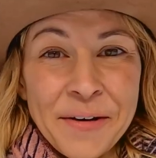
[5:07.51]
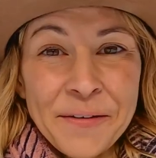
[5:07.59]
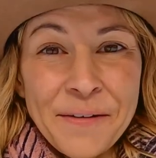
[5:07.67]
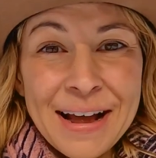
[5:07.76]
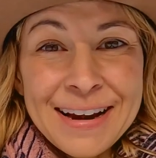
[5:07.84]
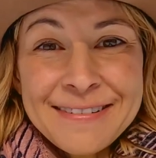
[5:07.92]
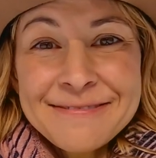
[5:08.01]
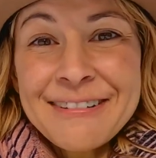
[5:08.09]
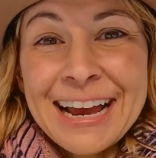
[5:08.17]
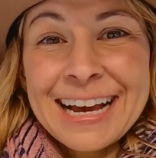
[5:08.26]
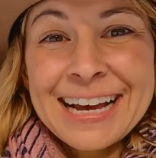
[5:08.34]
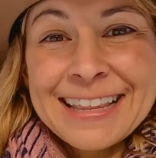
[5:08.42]
One of
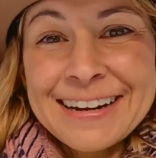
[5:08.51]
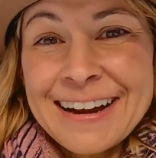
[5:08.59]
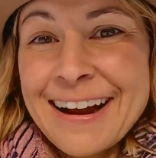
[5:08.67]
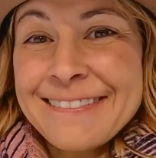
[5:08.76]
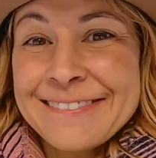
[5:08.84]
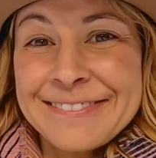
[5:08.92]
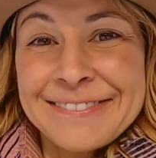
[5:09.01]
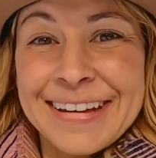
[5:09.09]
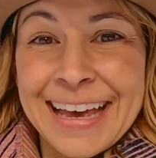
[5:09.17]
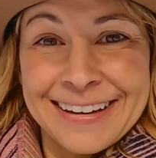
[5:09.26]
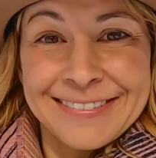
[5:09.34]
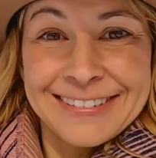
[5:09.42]
my other
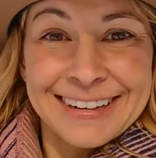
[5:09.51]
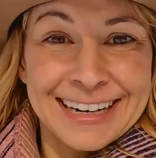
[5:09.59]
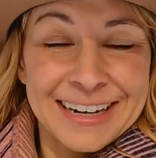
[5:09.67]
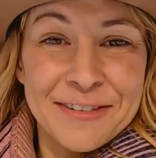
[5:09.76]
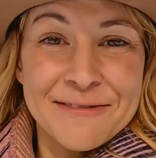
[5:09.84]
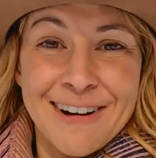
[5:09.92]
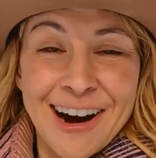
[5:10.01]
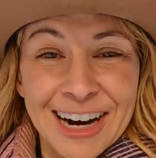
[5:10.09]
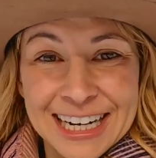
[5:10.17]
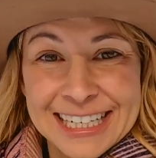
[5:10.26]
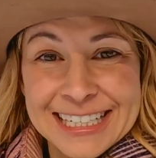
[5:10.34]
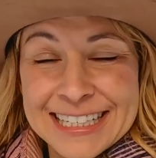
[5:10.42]
favorite
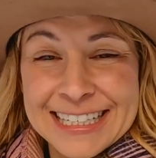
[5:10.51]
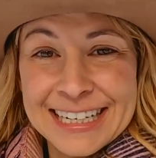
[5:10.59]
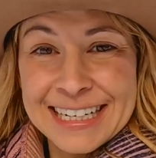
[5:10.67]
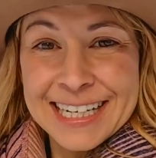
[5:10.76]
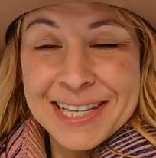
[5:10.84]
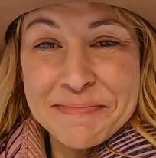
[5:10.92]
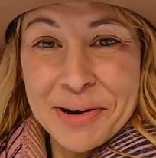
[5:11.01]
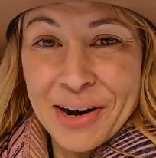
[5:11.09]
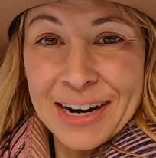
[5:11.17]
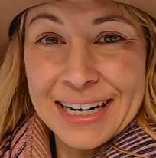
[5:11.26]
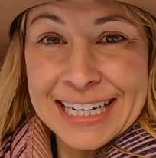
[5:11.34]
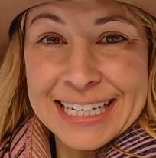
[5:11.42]
walks in the
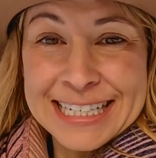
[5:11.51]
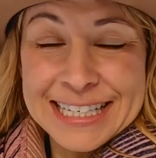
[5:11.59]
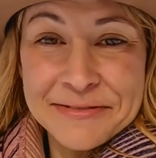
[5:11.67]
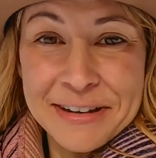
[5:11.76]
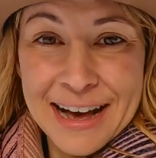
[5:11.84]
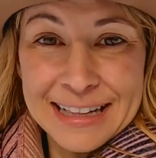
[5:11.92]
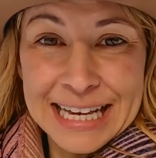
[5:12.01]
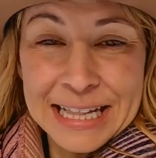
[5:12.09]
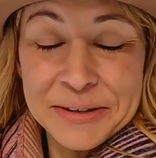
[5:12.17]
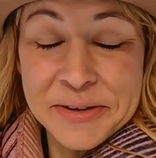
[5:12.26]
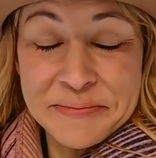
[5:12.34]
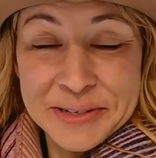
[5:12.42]
park is the Valley
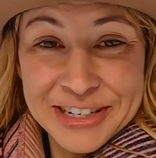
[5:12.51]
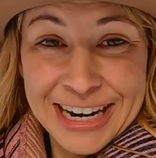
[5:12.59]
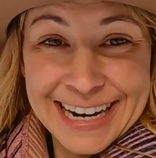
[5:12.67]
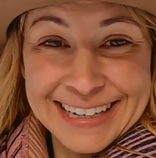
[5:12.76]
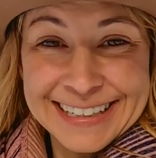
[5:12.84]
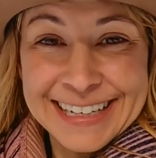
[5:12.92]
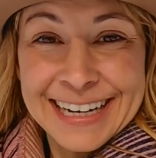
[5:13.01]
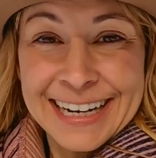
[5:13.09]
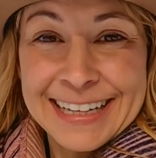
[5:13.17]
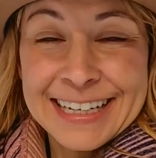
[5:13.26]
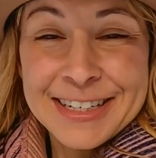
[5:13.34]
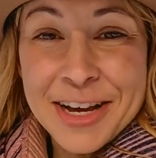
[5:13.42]
Loop Trail.
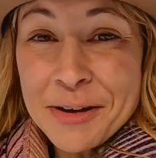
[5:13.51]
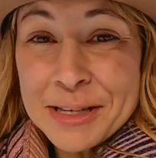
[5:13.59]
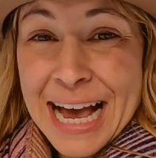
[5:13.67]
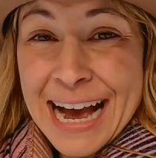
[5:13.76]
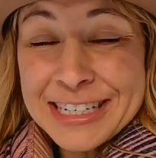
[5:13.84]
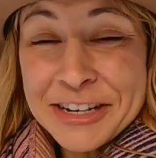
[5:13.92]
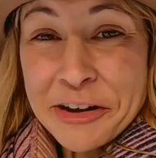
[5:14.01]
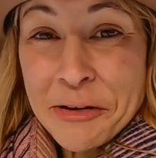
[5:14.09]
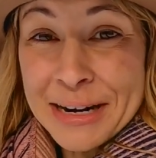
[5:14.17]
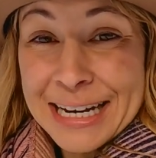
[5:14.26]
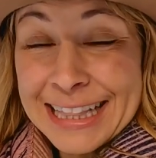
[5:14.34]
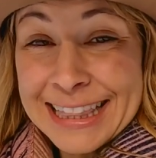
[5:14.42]
This goes actually
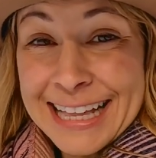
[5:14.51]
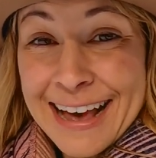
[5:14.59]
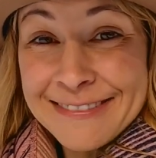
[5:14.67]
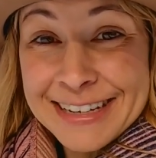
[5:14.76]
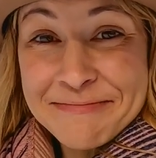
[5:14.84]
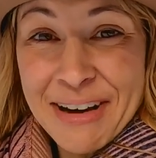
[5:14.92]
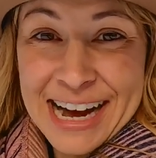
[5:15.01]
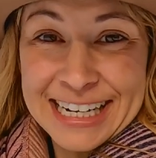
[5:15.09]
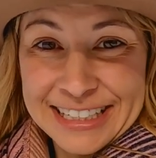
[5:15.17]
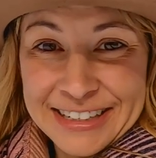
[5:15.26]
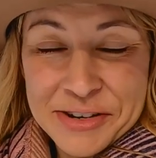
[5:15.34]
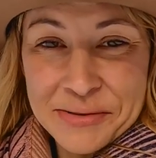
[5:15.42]
around 11
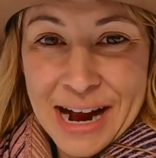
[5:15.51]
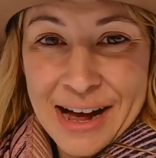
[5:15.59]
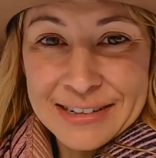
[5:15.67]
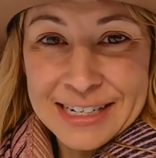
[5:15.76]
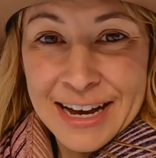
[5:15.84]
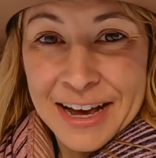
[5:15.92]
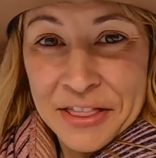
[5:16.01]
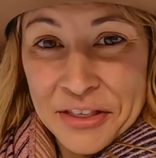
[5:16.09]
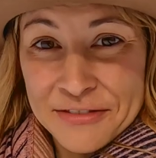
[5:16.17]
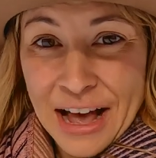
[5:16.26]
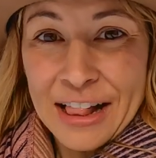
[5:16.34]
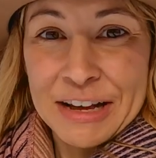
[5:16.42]
miles around
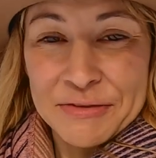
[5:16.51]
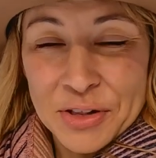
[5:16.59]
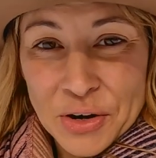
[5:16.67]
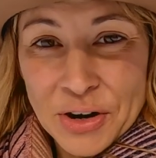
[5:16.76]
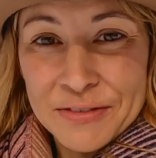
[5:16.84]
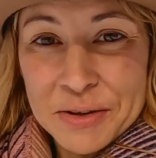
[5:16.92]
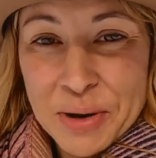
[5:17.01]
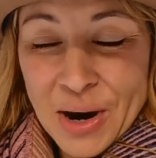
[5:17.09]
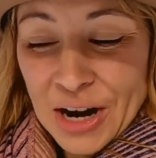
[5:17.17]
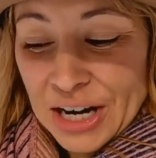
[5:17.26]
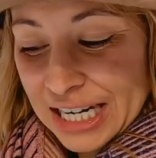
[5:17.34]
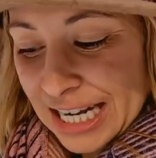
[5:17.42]
the valley floor of the
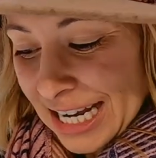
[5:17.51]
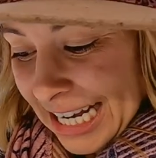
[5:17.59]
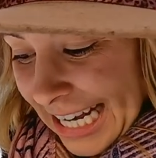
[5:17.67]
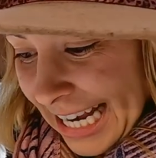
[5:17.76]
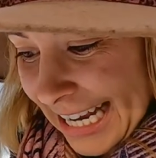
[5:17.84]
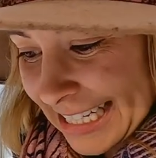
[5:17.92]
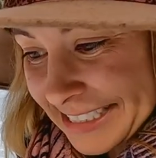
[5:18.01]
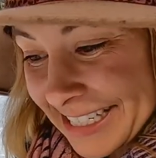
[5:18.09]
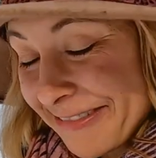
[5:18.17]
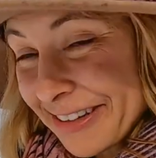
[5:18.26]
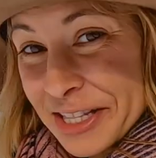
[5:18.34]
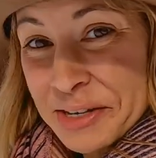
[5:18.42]
park. And
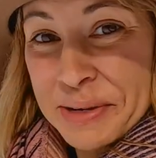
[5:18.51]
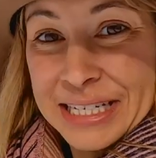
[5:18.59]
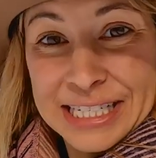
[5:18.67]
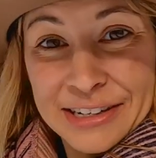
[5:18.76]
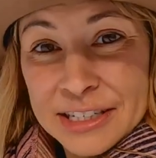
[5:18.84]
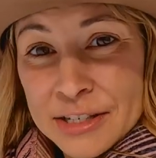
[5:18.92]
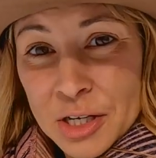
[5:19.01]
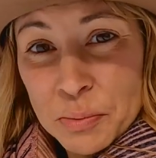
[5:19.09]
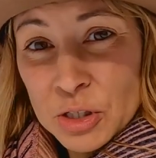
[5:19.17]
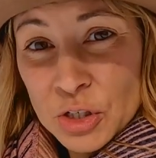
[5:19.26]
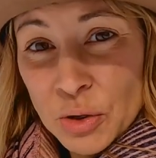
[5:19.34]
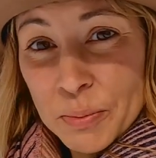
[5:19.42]
even in the winter, it's
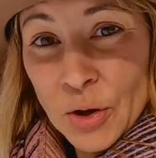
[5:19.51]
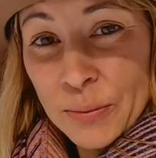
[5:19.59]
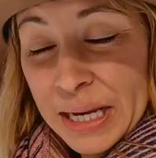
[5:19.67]
super doable